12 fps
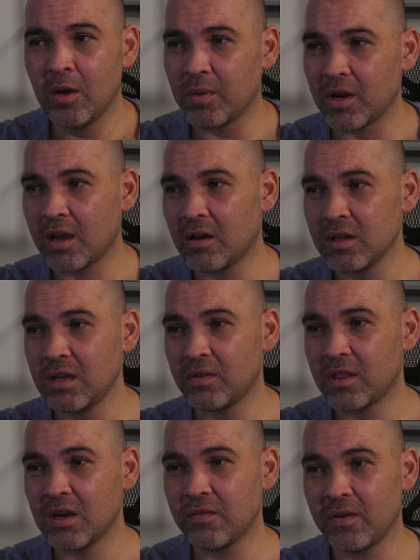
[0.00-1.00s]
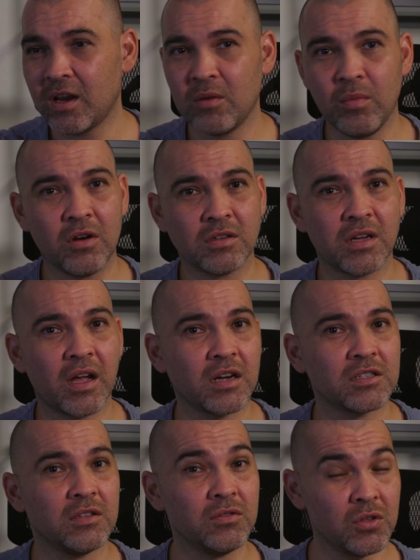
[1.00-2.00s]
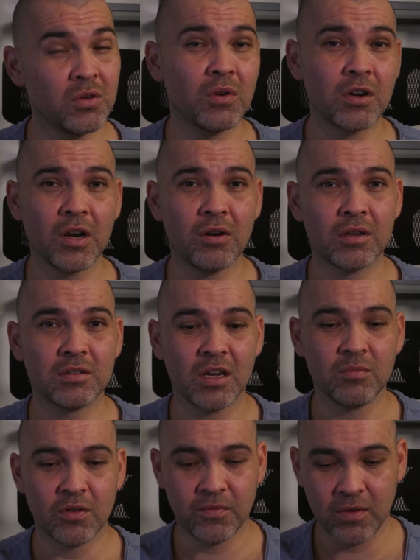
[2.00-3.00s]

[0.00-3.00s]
But I'll leave it there for now because I actually do want to go and take more